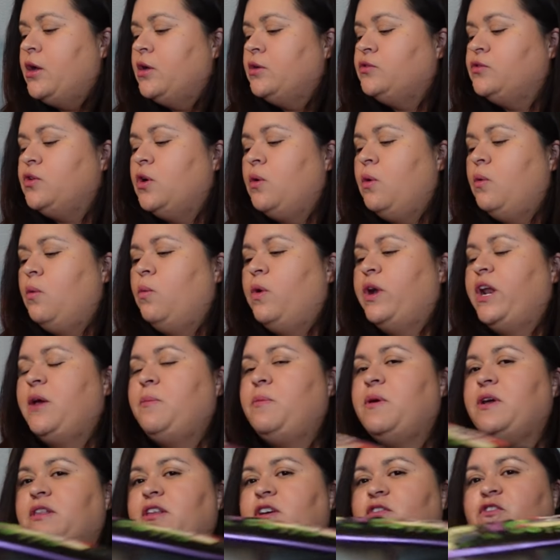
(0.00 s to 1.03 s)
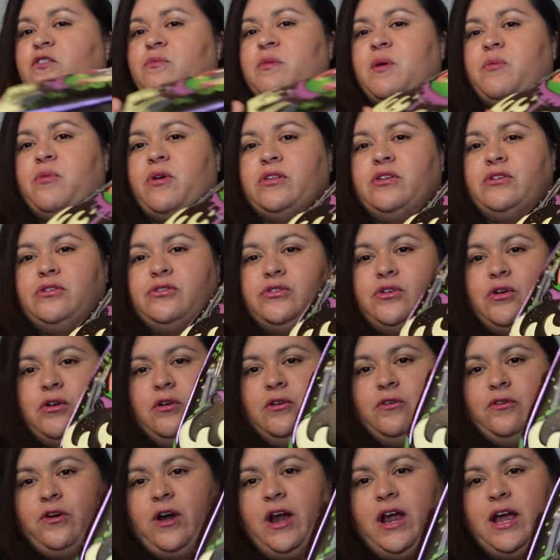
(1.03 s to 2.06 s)
So what I picked up for my brother's
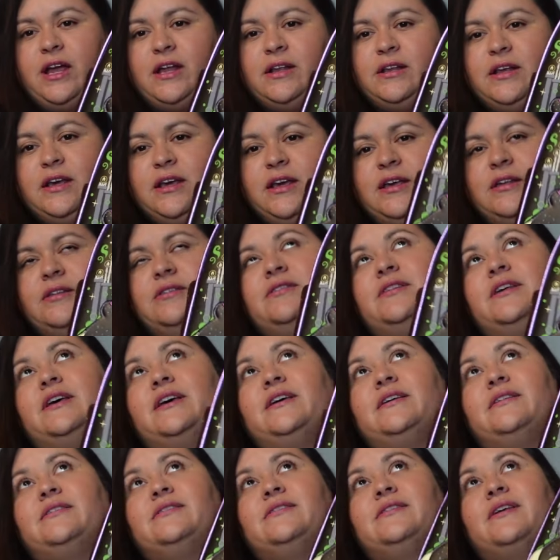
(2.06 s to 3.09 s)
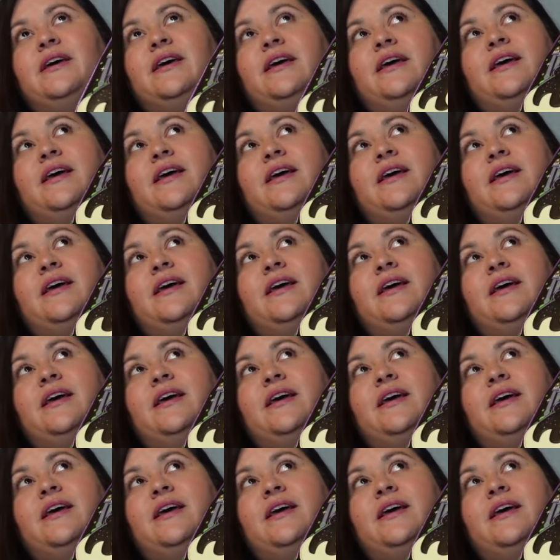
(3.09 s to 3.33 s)
girlfriend is this